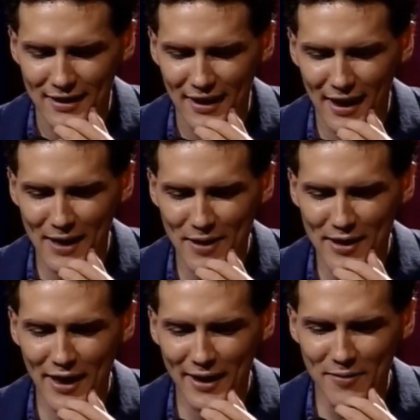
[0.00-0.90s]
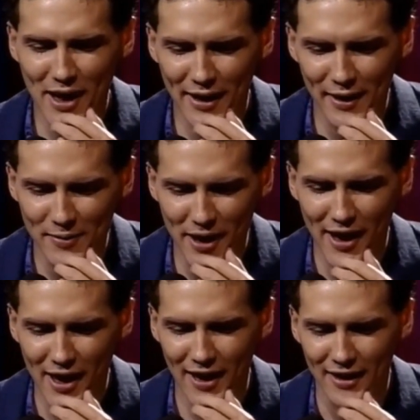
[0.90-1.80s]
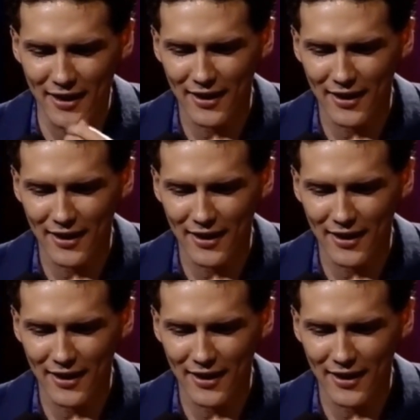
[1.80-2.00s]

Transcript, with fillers: The hell am I thinking back here in my head?